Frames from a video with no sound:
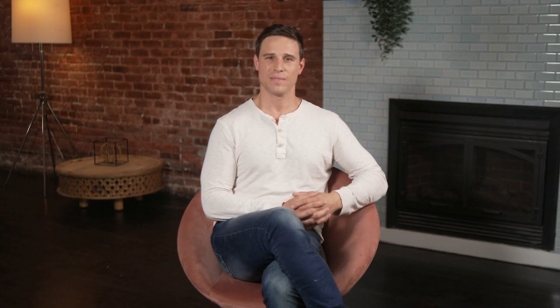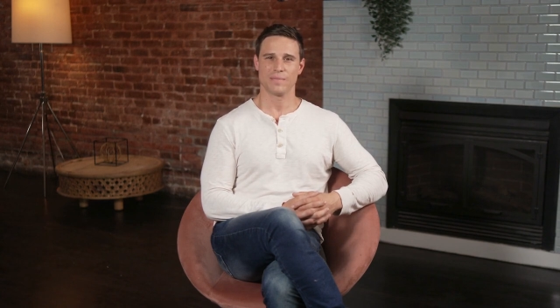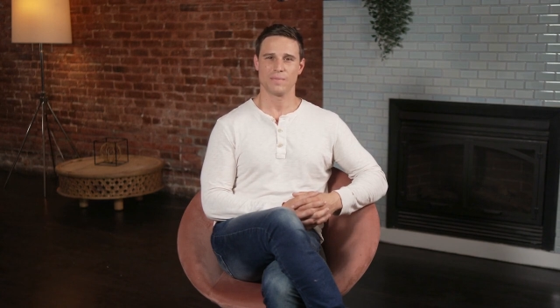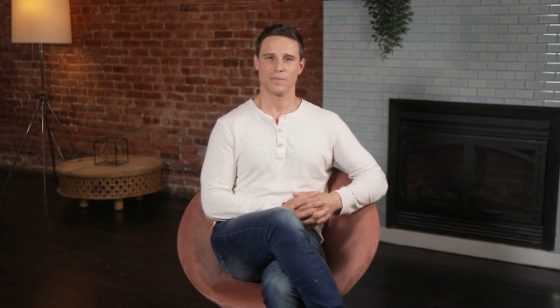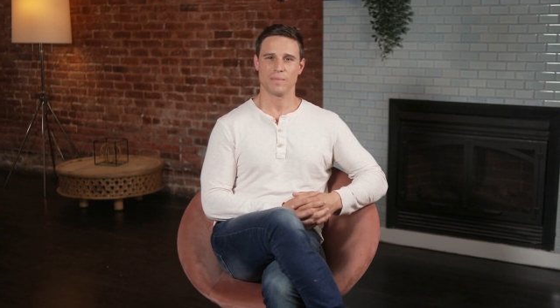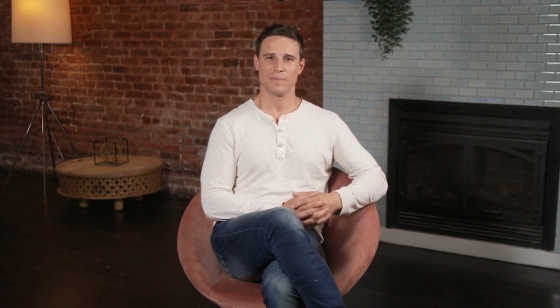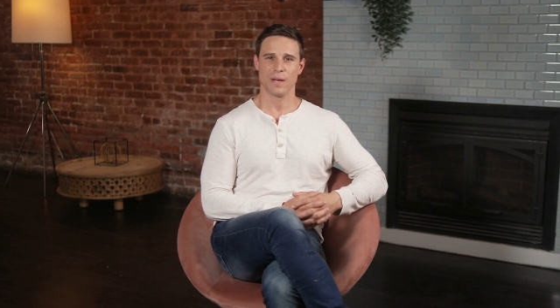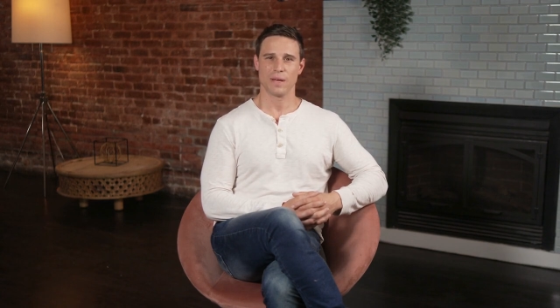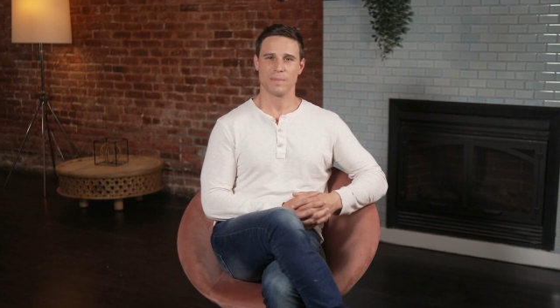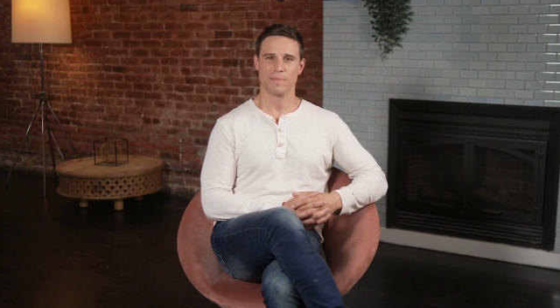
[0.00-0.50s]

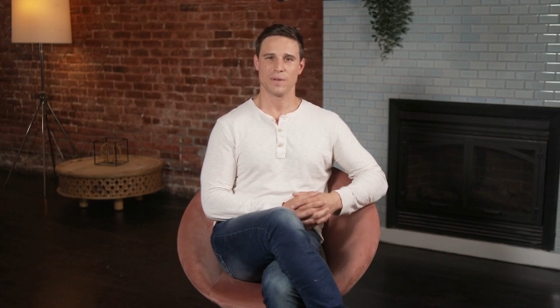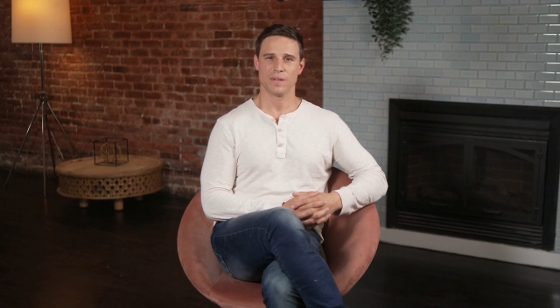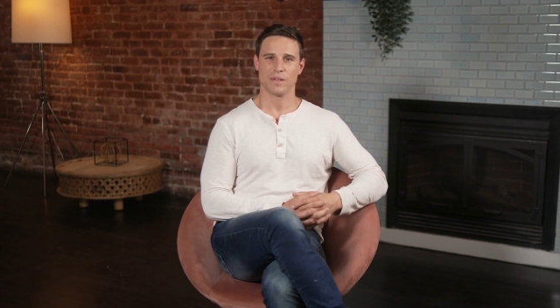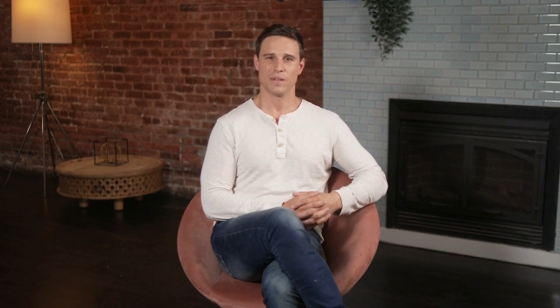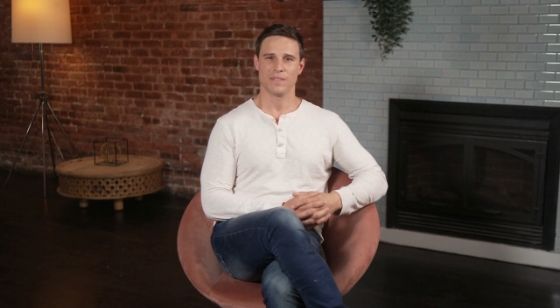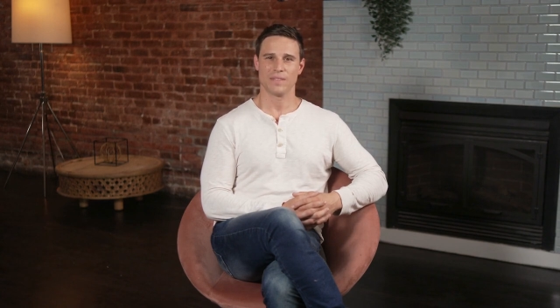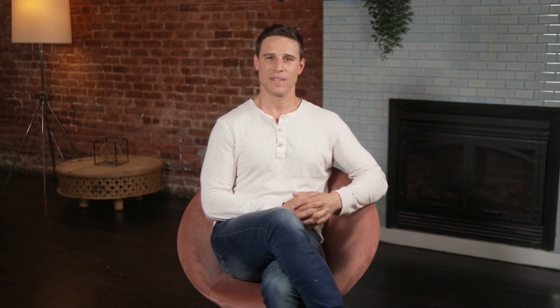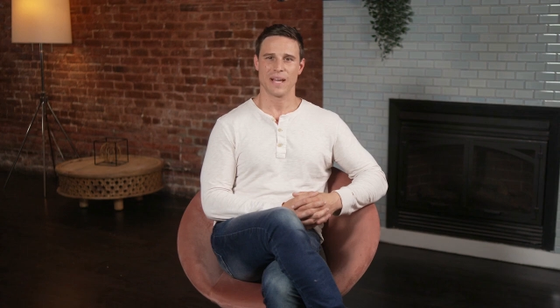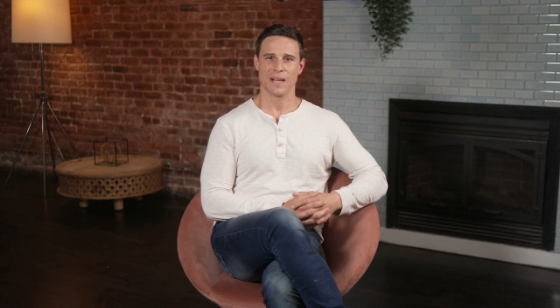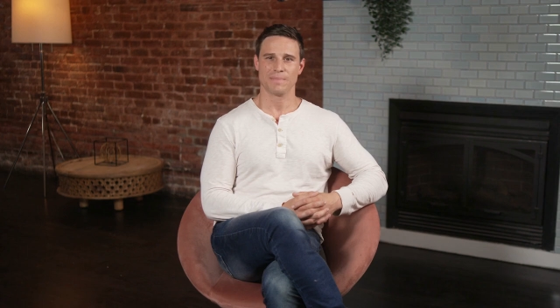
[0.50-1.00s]

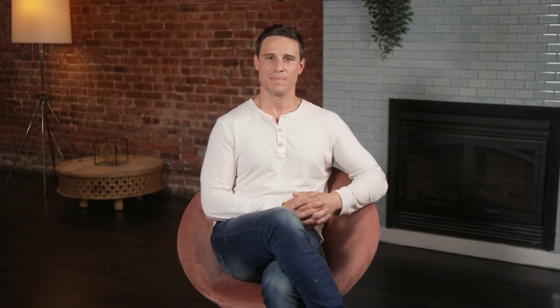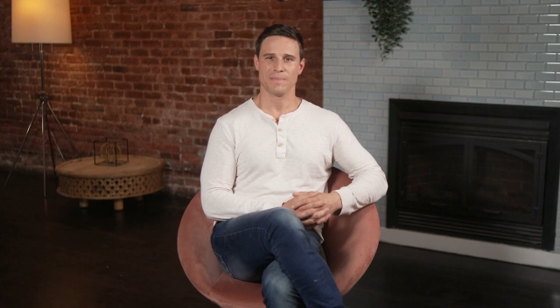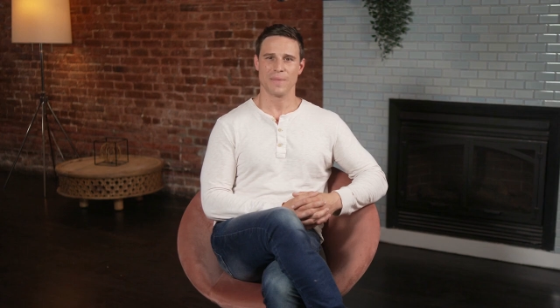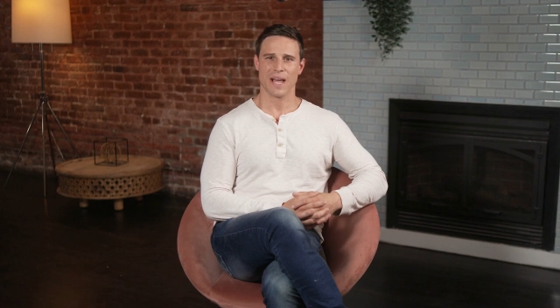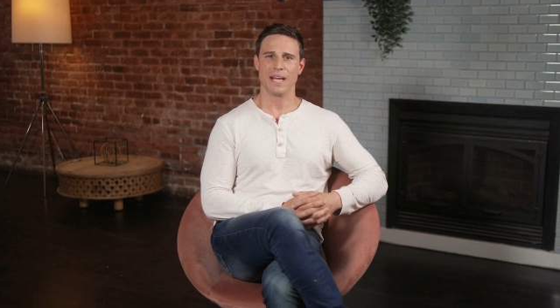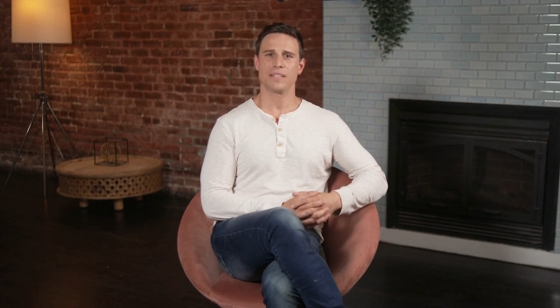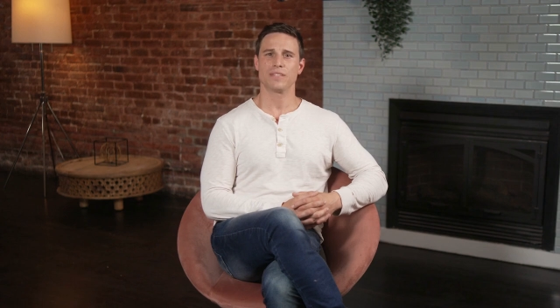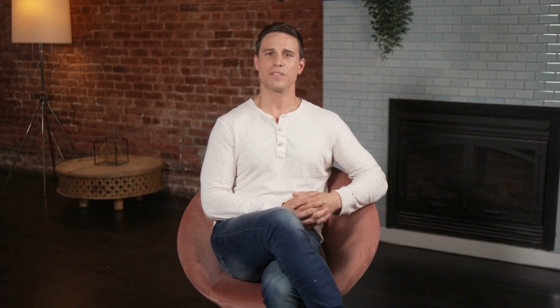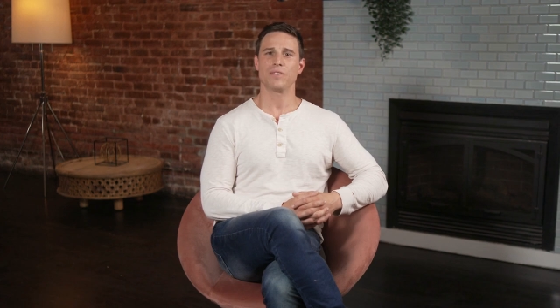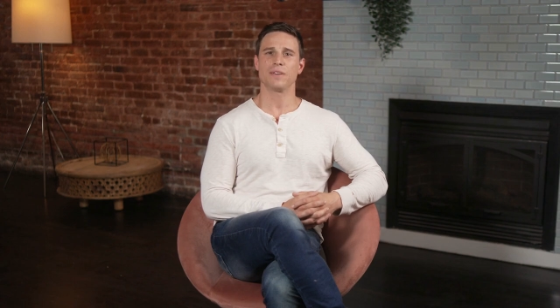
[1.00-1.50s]
remember that
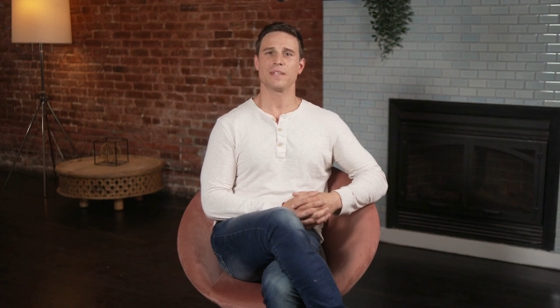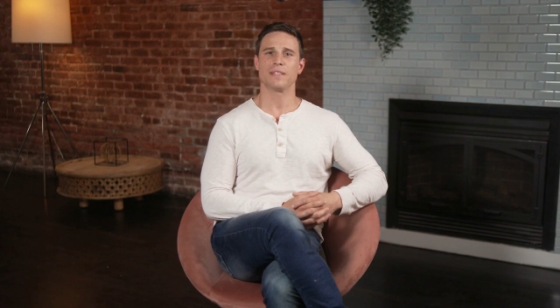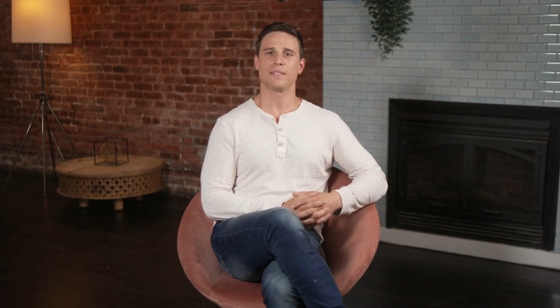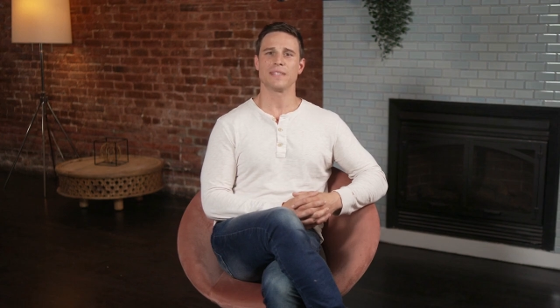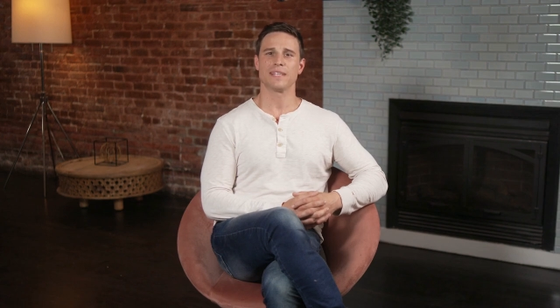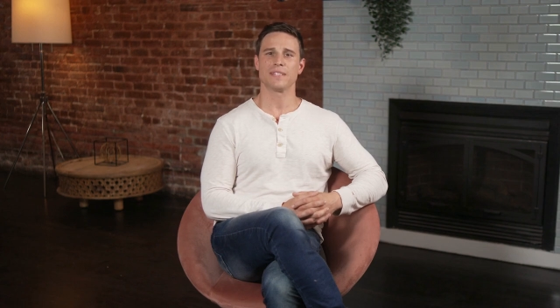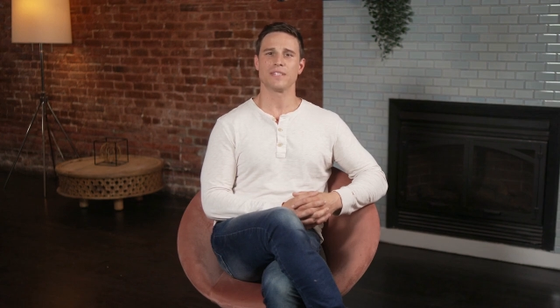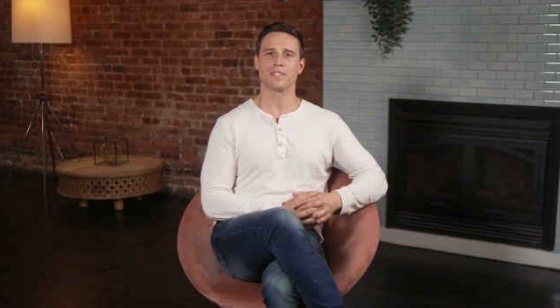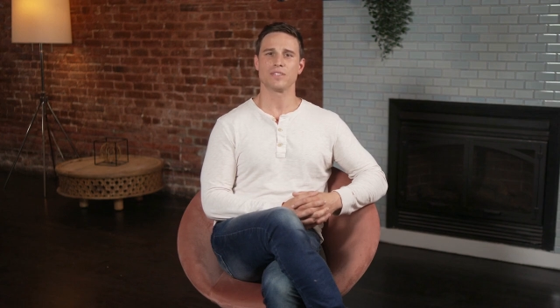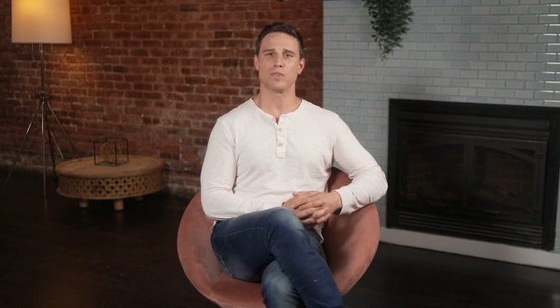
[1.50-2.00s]
mastering
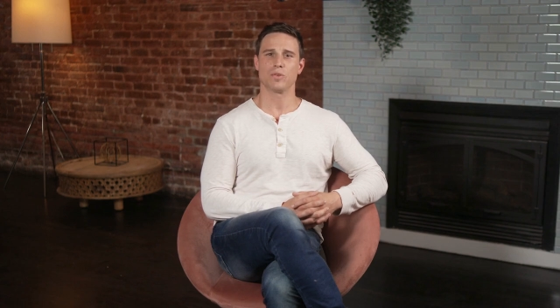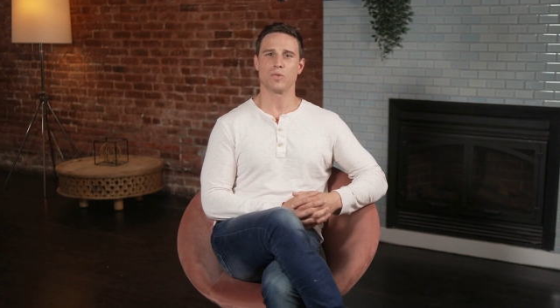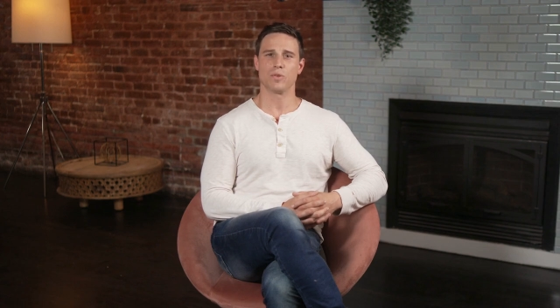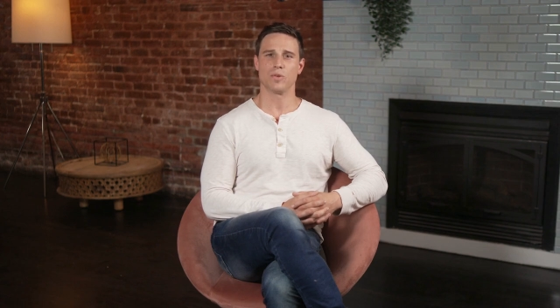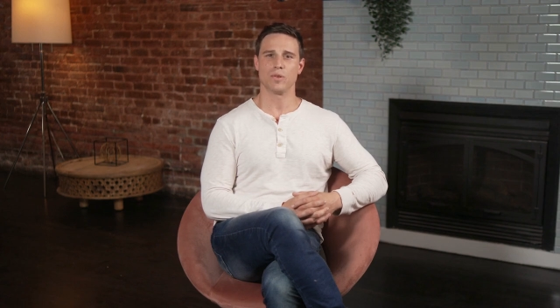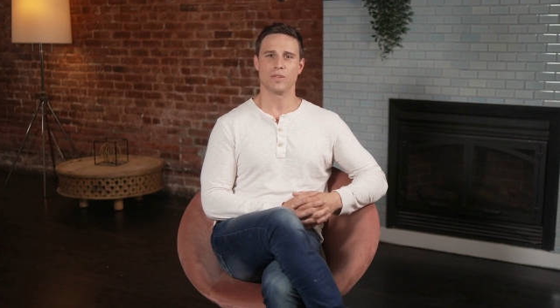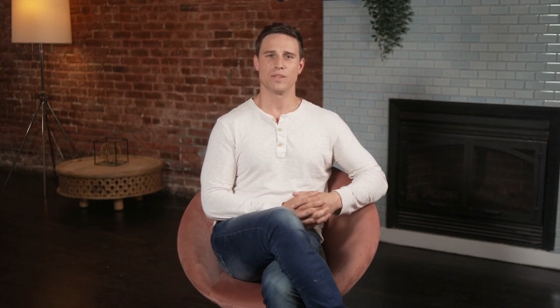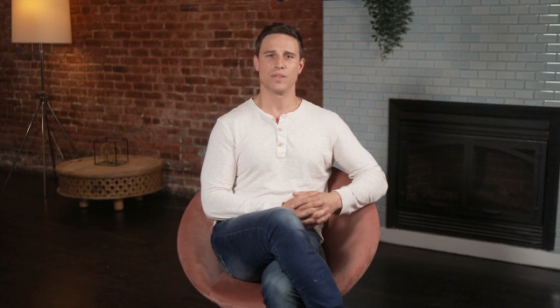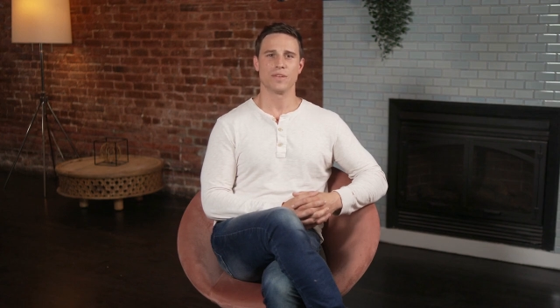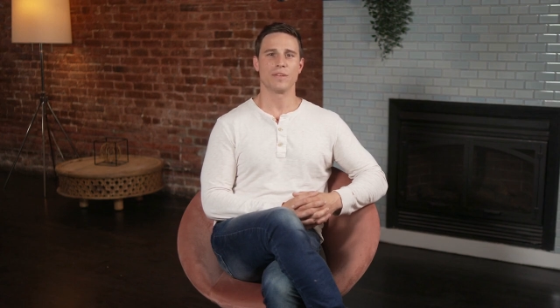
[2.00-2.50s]
these
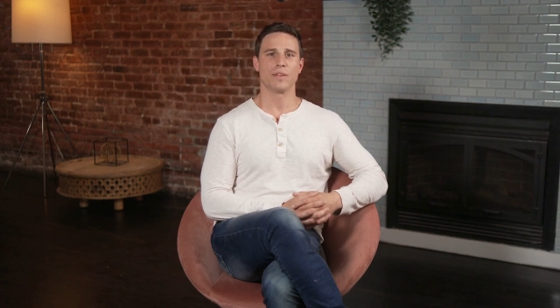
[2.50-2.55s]
tools